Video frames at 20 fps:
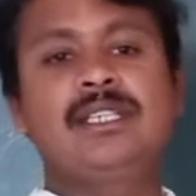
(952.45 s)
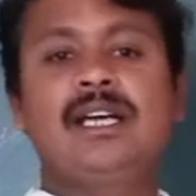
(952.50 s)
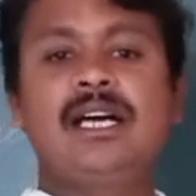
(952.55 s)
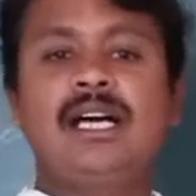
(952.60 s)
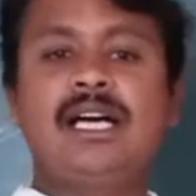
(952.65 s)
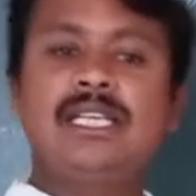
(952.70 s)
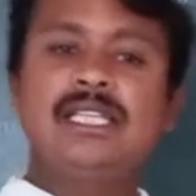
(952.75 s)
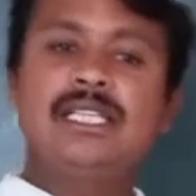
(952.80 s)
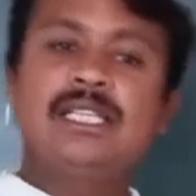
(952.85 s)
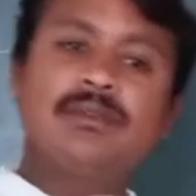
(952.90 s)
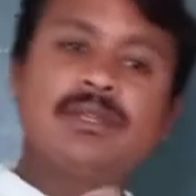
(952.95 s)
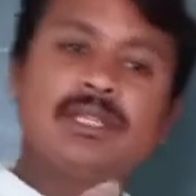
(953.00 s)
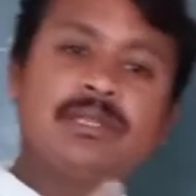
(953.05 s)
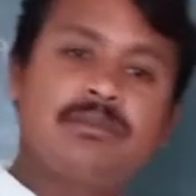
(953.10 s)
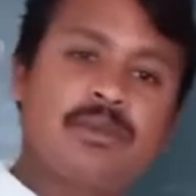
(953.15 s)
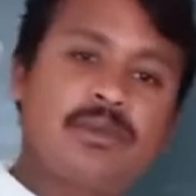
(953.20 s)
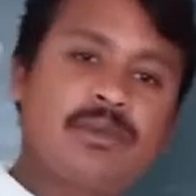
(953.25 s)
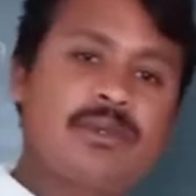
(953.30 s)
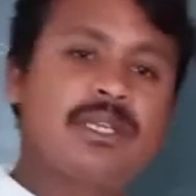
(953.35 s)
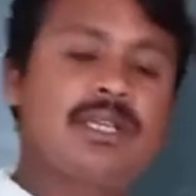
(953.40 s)
High level
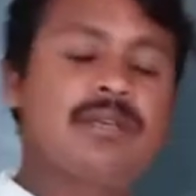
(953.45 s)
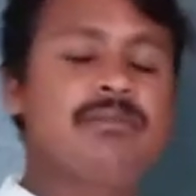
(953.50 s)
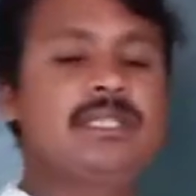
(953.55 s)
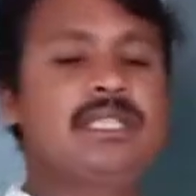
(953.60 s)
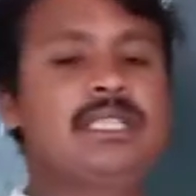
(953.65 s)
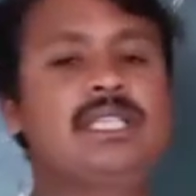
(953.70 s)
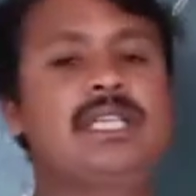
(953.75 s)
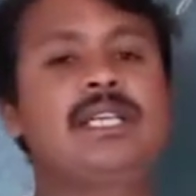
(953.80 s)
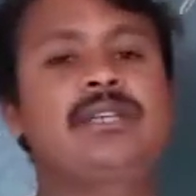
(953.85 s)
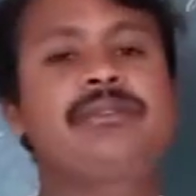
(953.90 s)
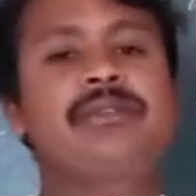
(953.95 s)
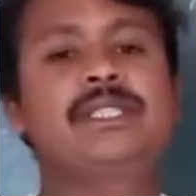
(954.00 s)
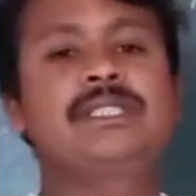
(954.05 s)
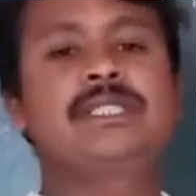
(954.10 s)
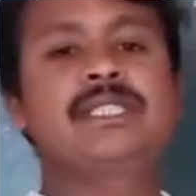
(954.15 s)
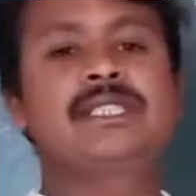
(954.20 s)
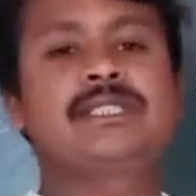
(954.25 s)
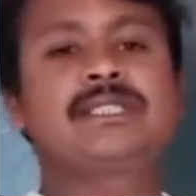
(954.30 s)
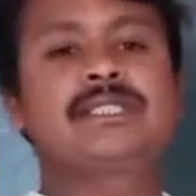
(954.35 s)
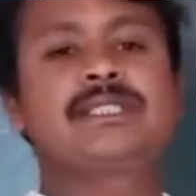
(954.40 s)
programming
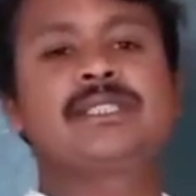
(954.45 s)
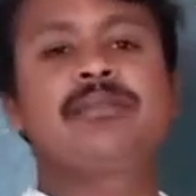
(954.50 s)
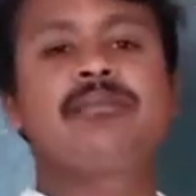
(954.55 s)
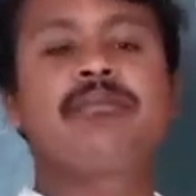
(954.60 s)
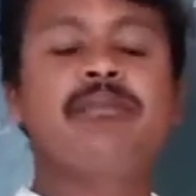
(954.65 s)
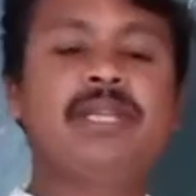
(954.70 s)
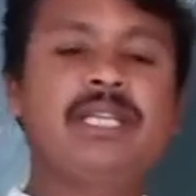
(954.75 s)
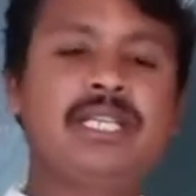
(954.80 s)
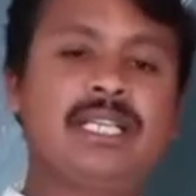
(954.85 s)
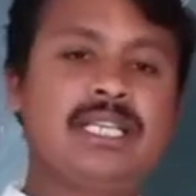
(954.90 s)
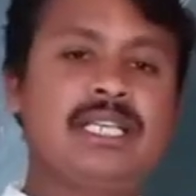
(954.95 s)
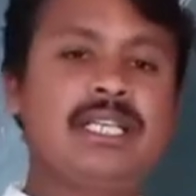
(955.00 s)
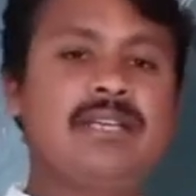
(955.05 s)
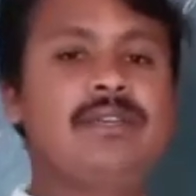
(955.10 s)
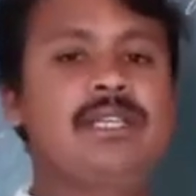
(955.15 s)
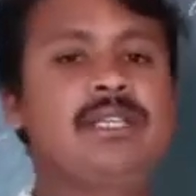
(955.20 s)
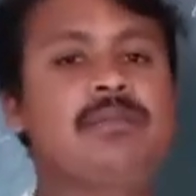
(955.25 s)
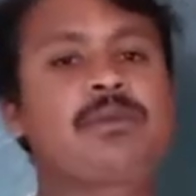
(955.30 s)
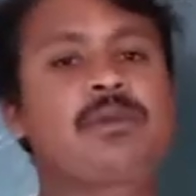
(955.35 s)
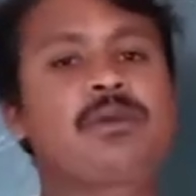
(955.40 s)
languages, mid
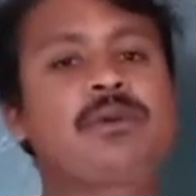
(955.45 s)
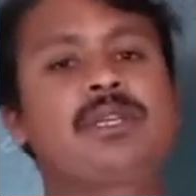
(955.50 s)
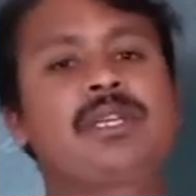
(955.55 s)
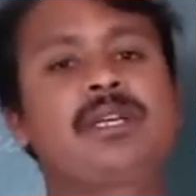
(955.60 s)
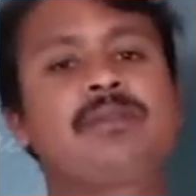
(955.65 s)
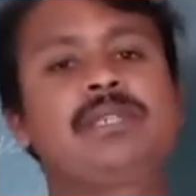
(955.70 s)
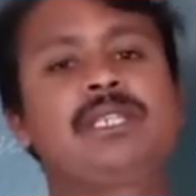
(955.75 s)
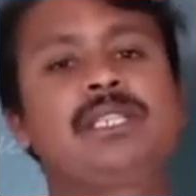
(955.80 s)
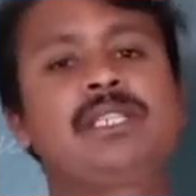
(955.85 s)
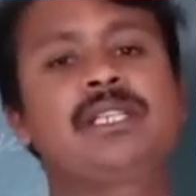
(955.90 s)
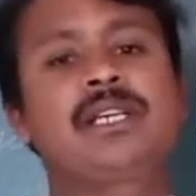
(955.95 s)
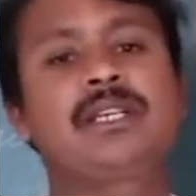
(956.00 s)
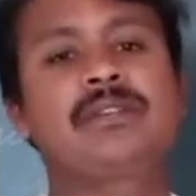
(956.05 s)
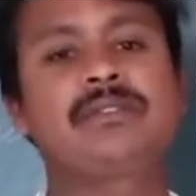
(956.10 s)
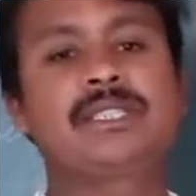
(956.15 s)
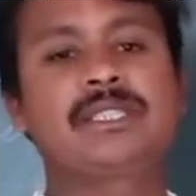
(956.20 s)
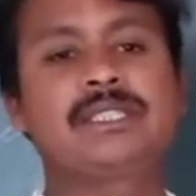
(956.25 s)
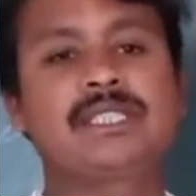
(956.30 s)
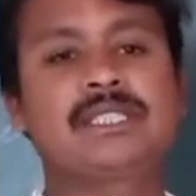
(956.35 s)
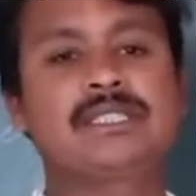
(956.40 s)
level programming
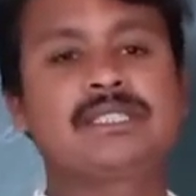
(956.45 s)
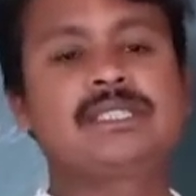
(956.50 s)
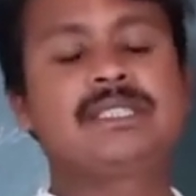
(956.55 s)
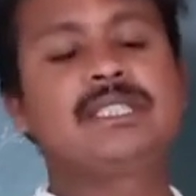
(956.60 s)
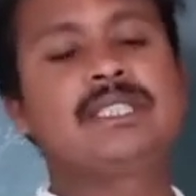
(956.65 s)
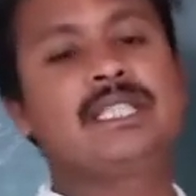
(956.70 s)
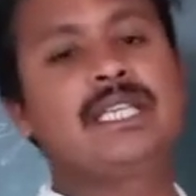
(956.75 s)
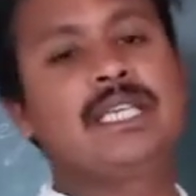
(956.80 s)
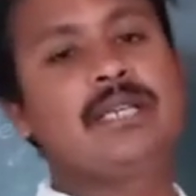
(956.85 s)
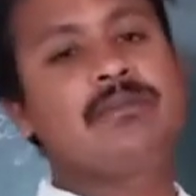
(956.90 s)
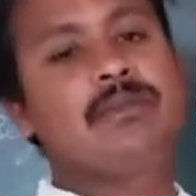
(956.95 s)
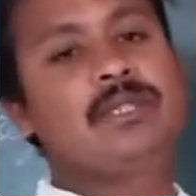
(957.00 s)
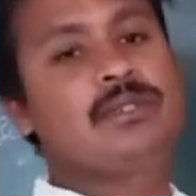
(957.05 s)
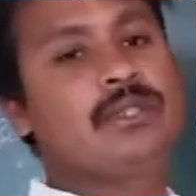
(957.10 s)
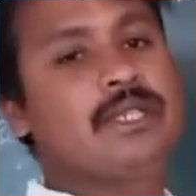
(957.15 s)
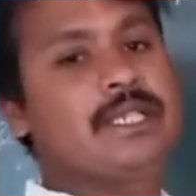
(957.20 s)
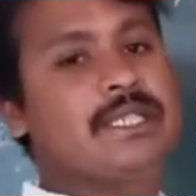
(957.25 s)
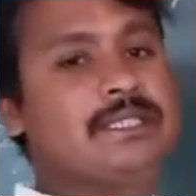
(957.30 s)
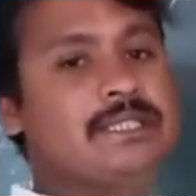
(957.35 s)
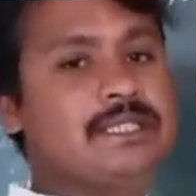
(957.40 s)
languages came into
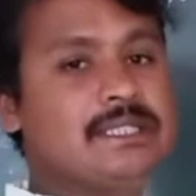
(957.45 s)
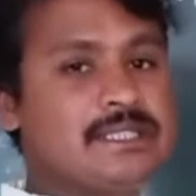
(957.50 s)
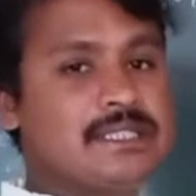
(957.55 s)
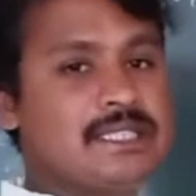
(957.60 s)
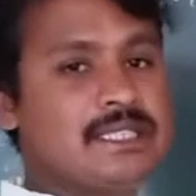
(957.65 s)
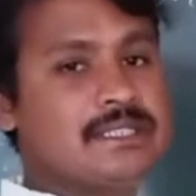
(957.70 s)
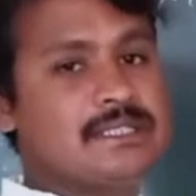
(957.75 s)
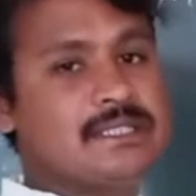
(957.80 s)
existence